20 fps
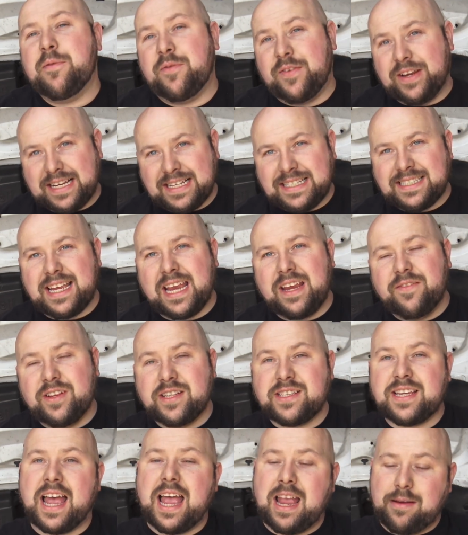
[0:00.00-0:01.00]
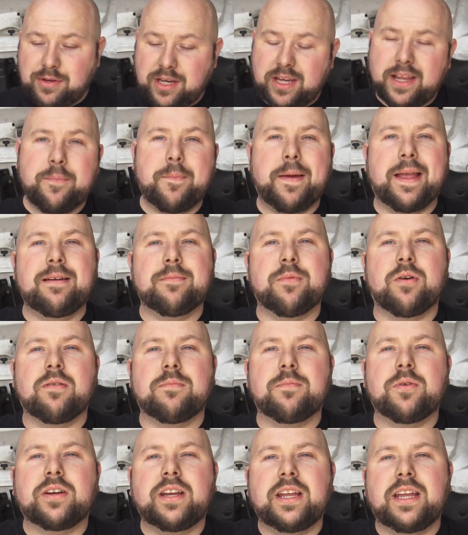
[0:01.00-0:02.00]
If it can save your time, you can make more
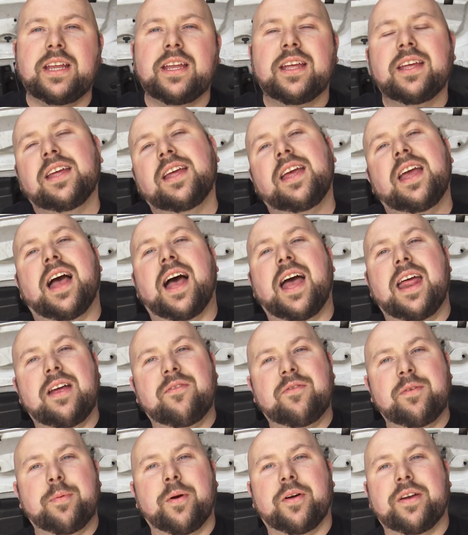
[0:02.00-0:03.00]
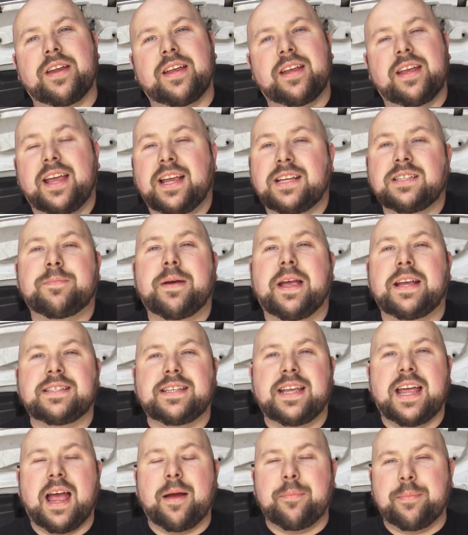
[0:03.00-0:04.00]
money, and everybody is
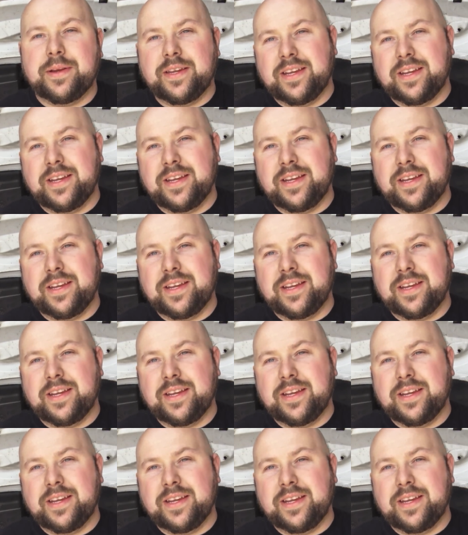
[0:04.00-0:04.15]
basically happy.